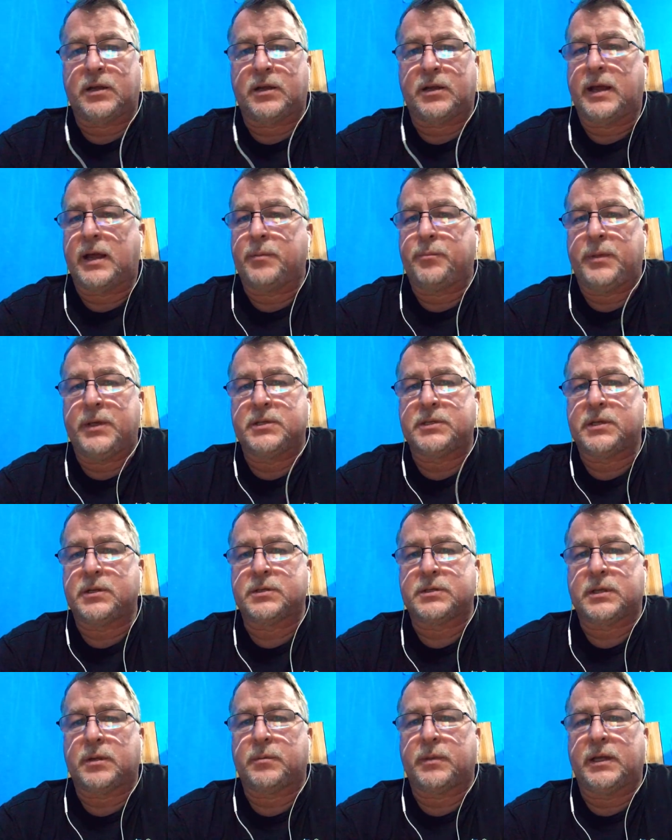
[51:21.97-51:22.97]
or I got busy
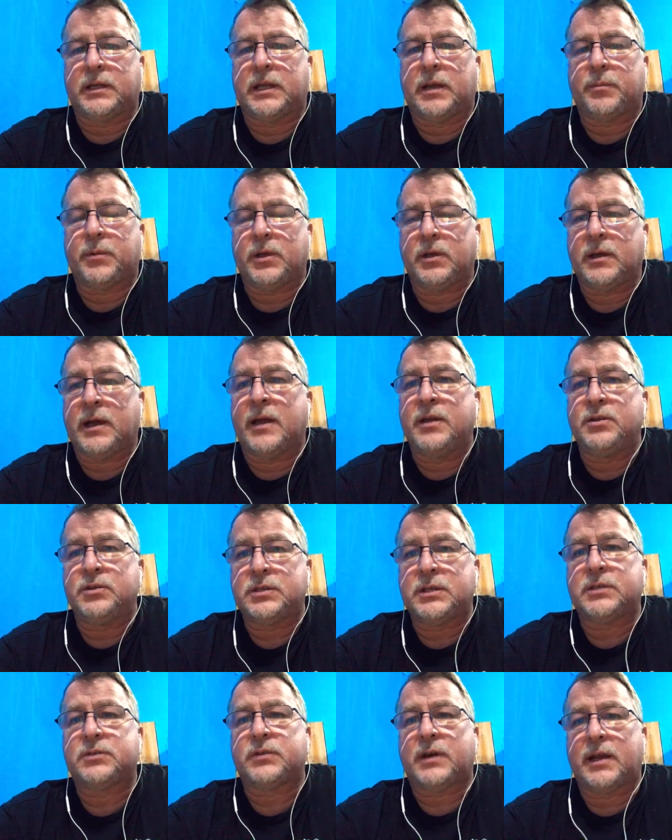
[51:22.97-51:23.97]
or something like that. But I
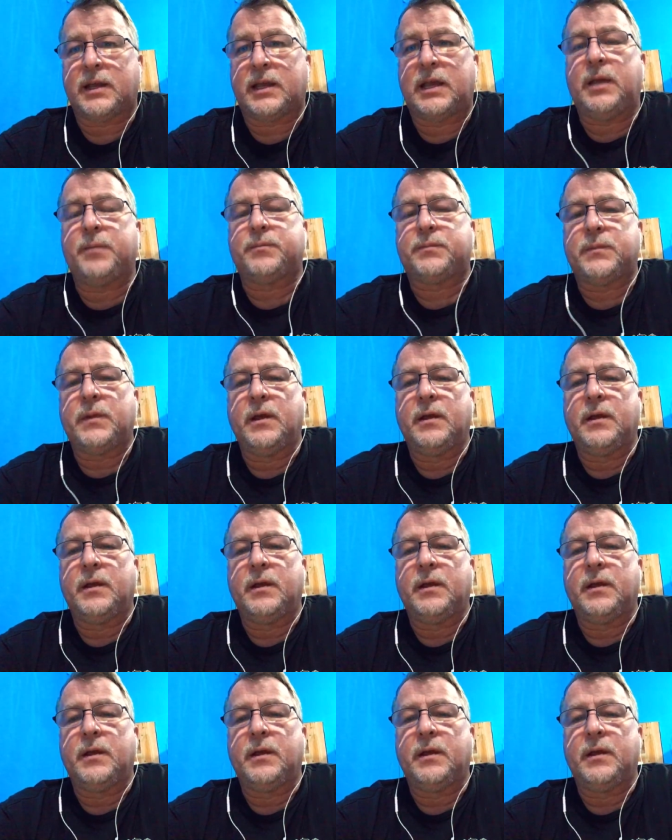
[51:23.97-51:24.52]
usually try to keep